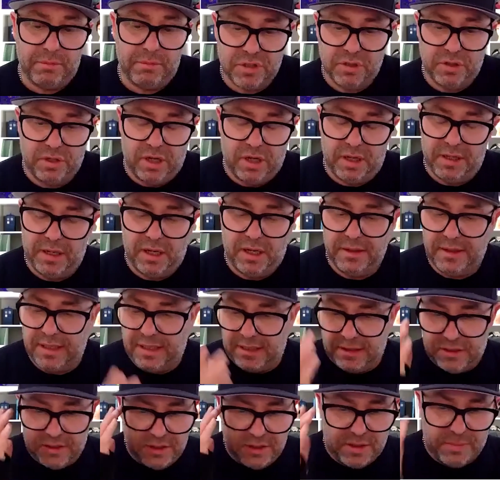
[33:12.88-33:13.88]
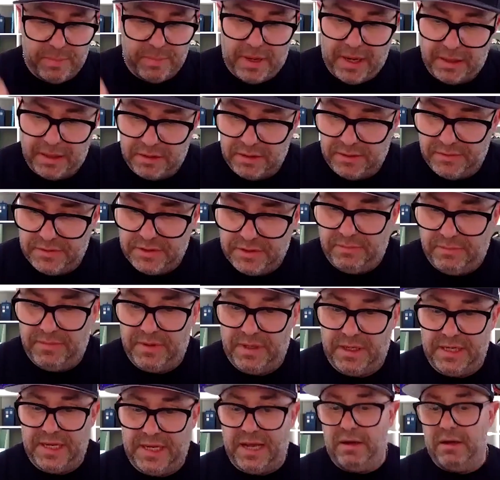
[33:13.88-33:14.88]
good. That just sparked off
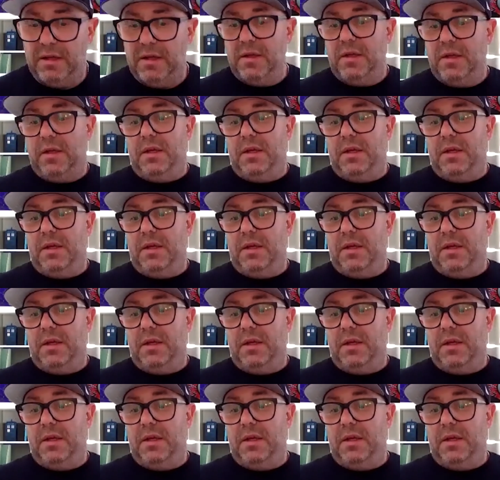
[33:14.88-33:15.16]
something. Now,